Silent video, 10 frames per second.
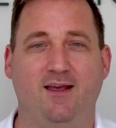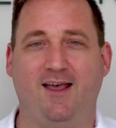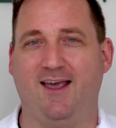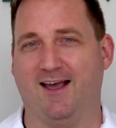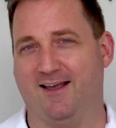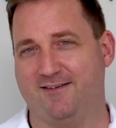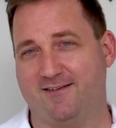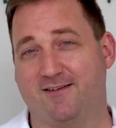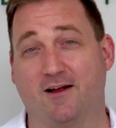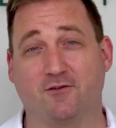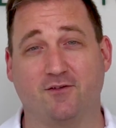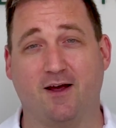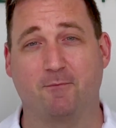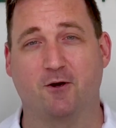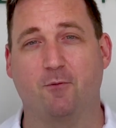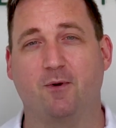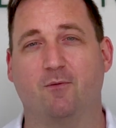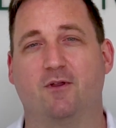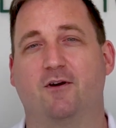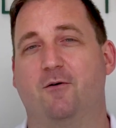Hey guys, this is Dr. Tom Agopian
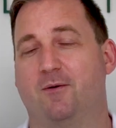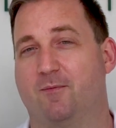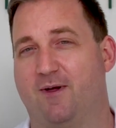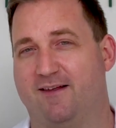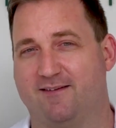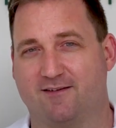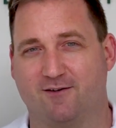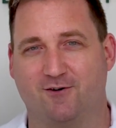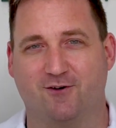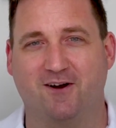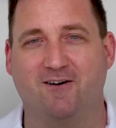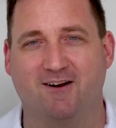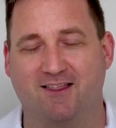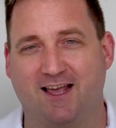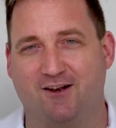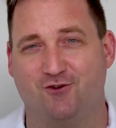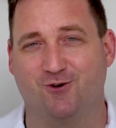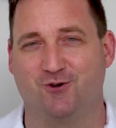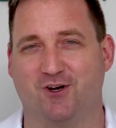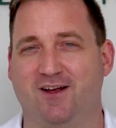with Agopian Plastic Surgery here in Atlanta,
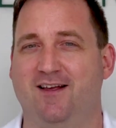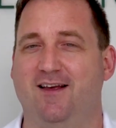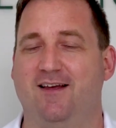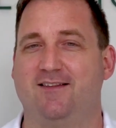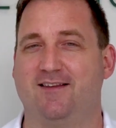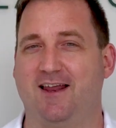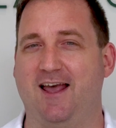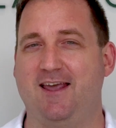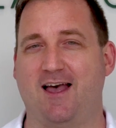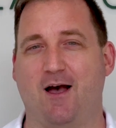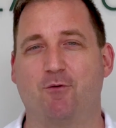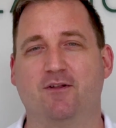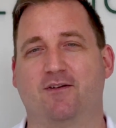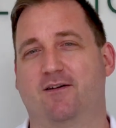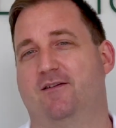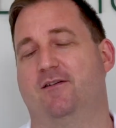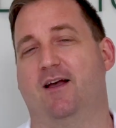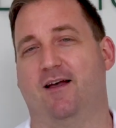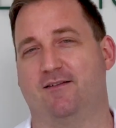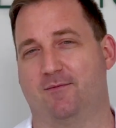Georgia. Today, I want to talk to you
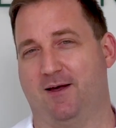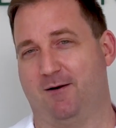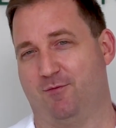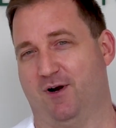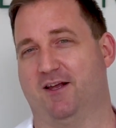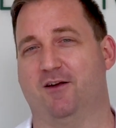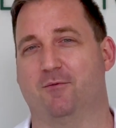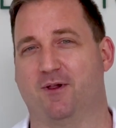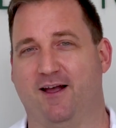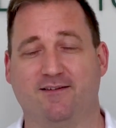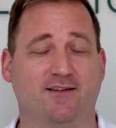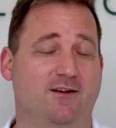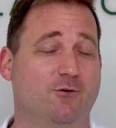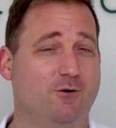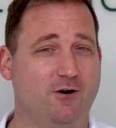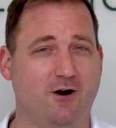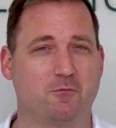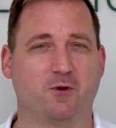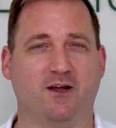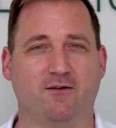guys about a brachioplasty or an
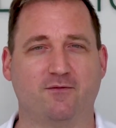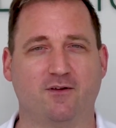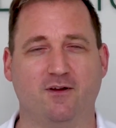arm lift.